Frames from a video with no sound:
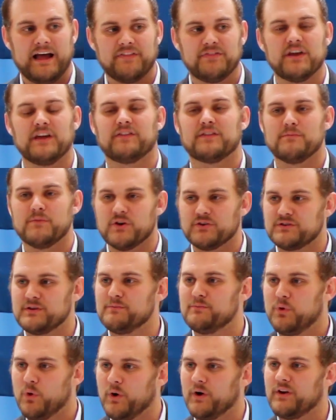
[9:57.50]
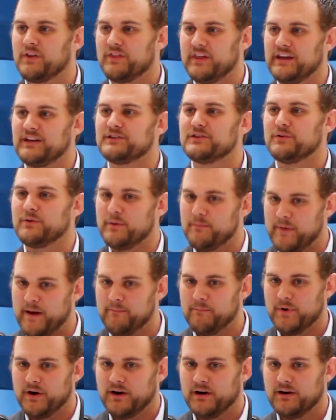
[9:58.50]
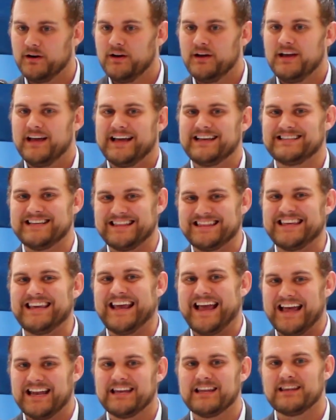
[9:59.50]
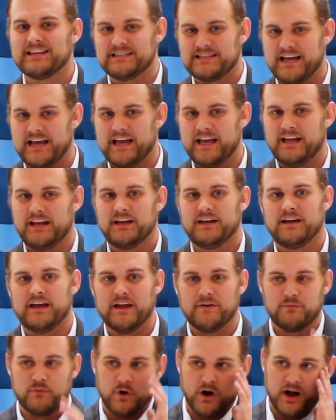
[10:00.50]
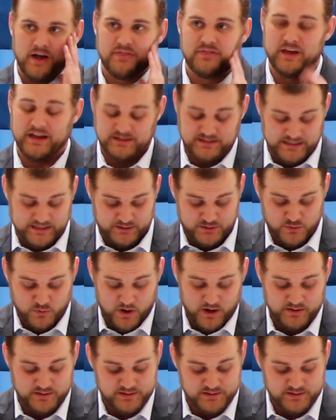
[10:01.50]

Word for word: I think the most important thing to remember is at the end of the day, if we're authentic to